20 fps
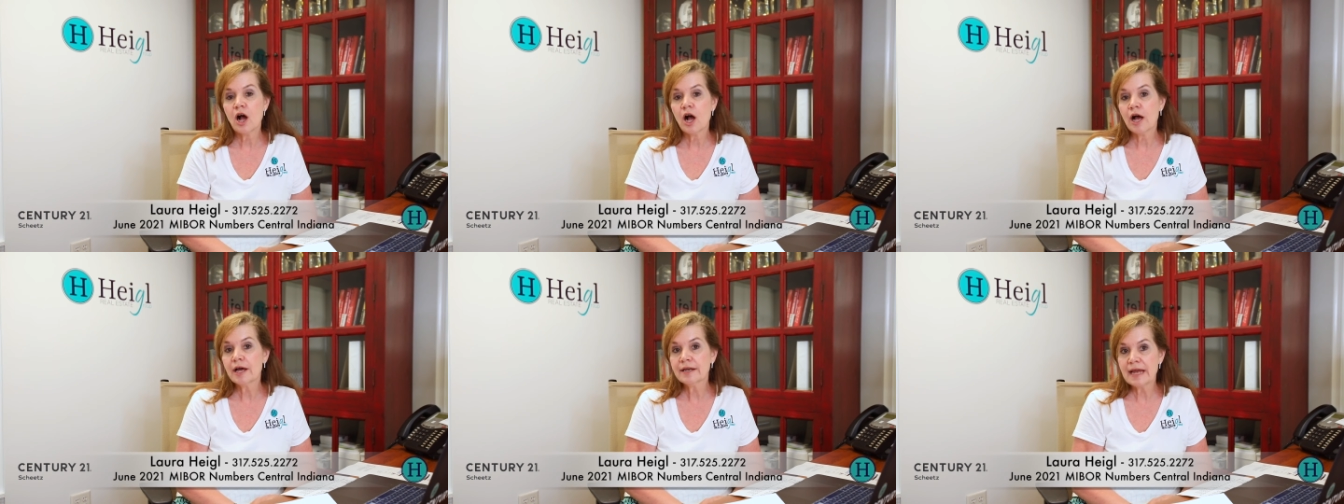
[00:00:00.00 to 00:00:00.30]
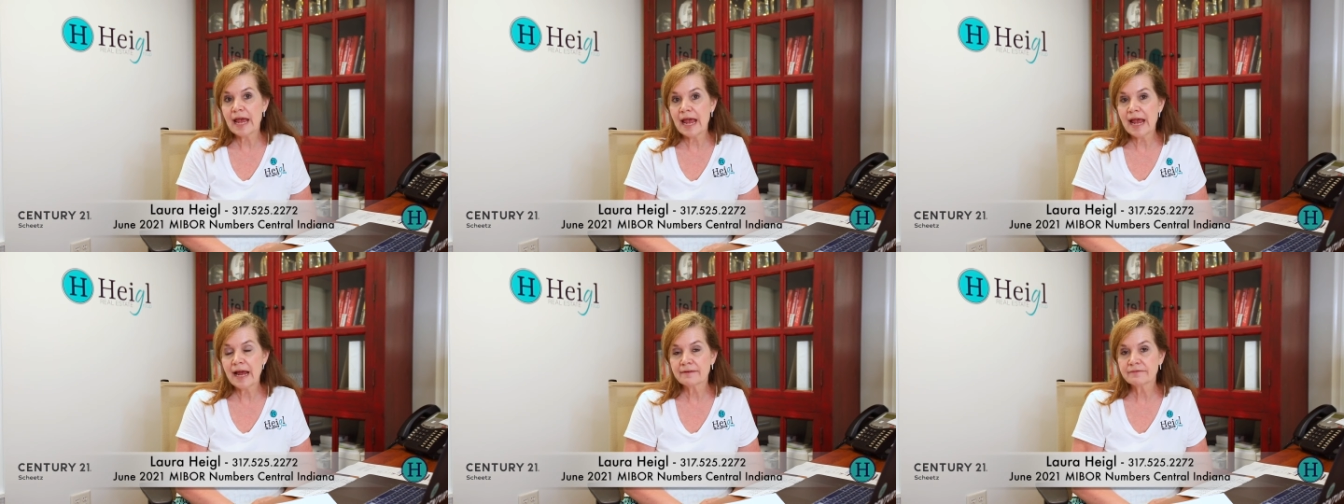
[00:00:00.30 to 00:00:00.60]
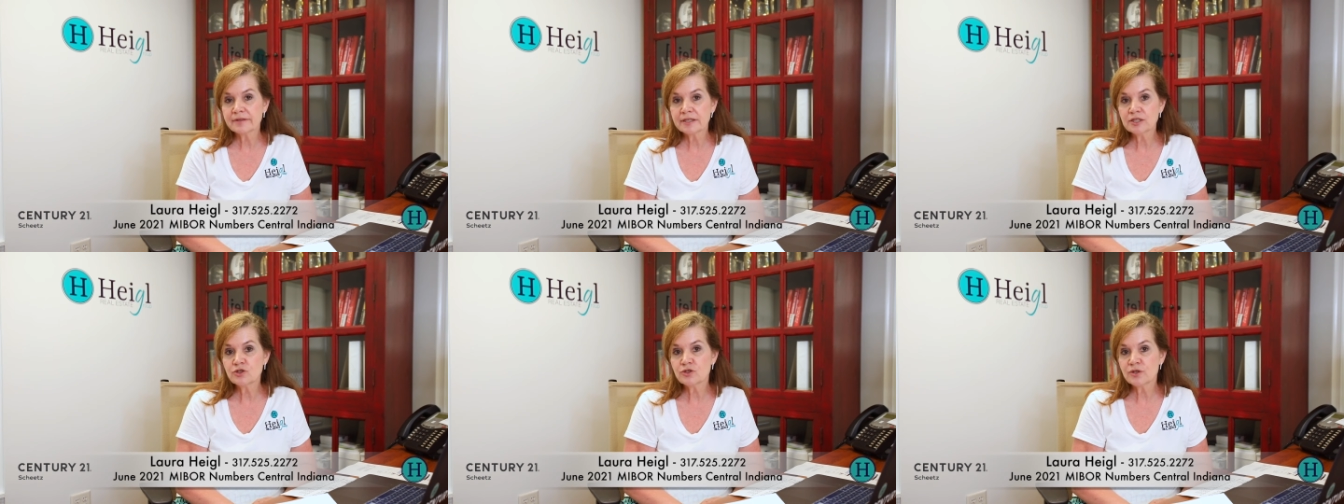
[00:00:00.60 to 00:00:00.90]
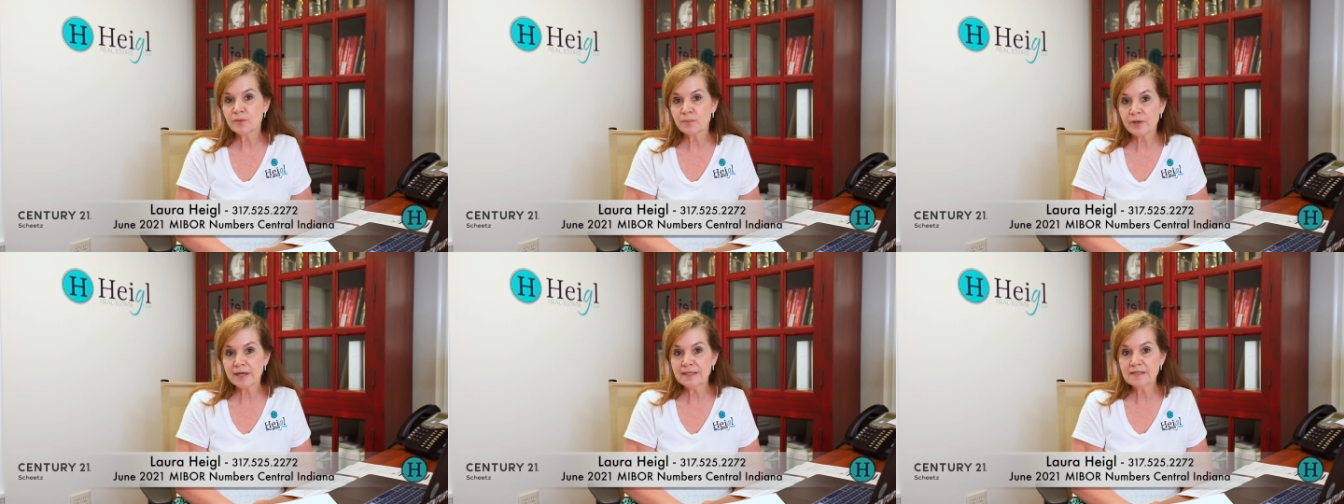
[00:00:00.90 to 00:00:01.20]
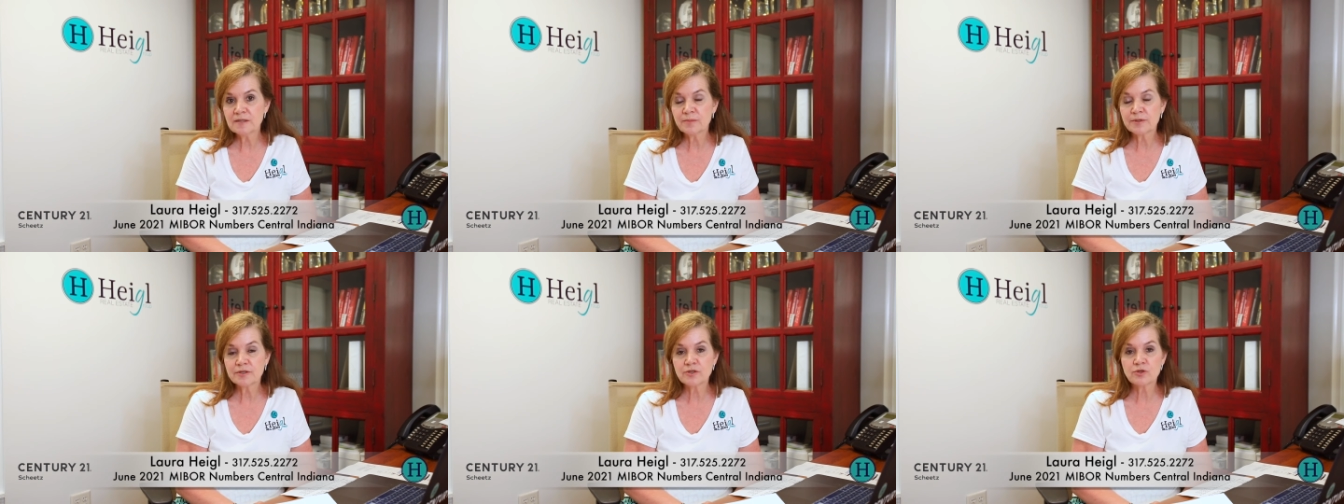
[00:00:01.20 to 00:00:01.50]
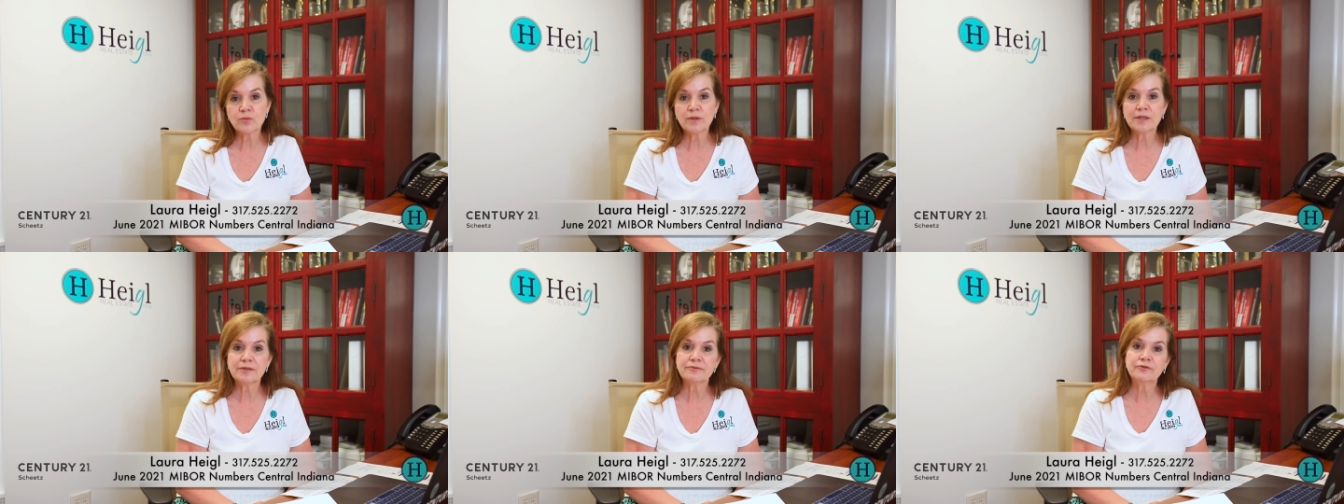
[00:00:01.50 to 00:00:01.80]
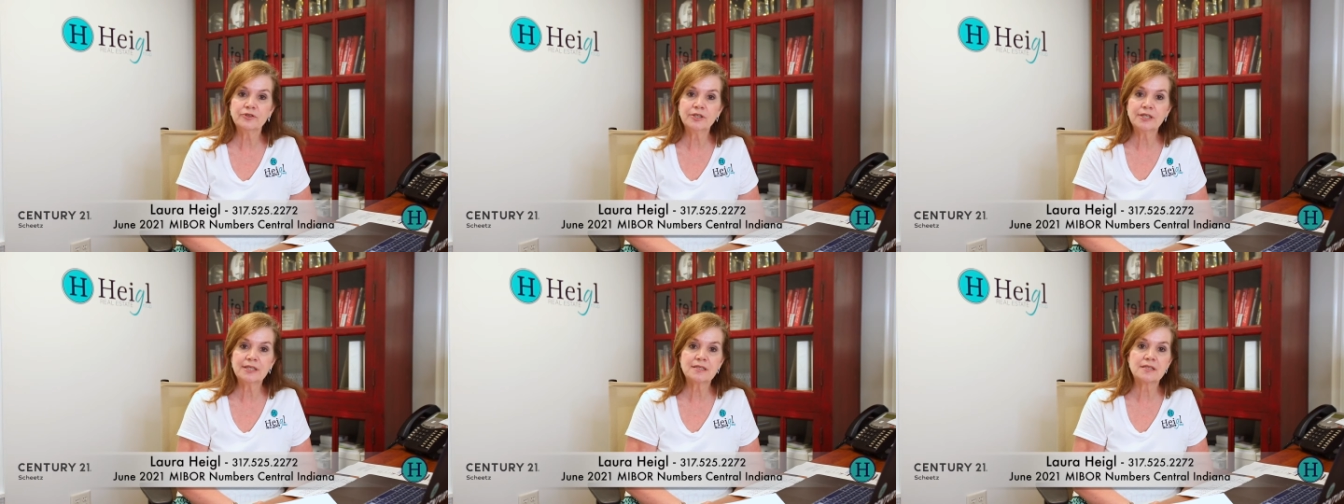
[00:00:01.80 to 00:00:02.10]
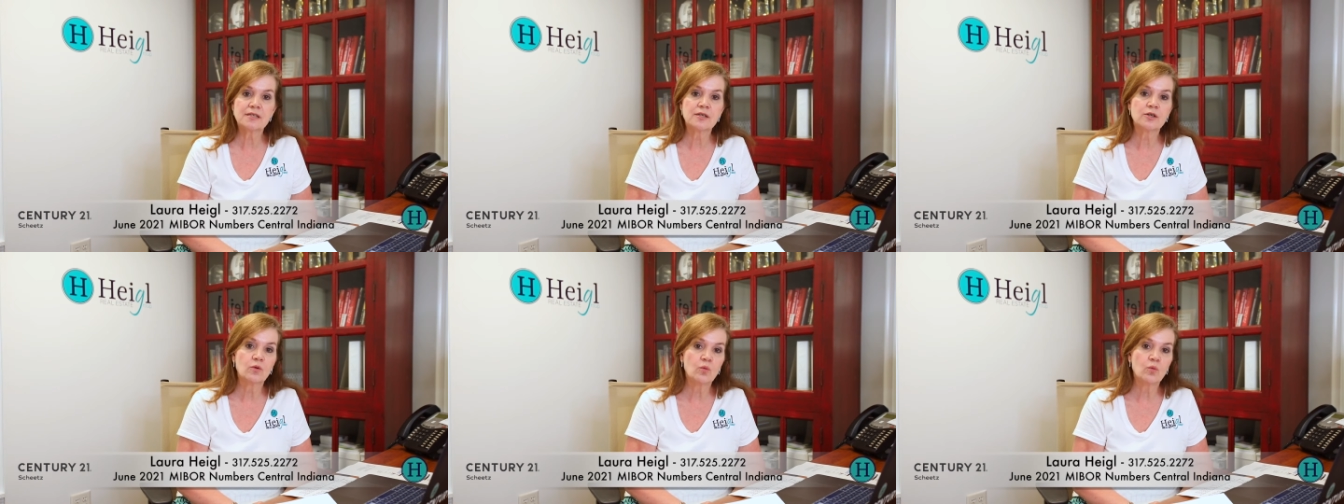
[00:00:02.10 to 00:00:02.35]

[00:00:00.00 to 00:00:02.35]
On average, the price per square foot,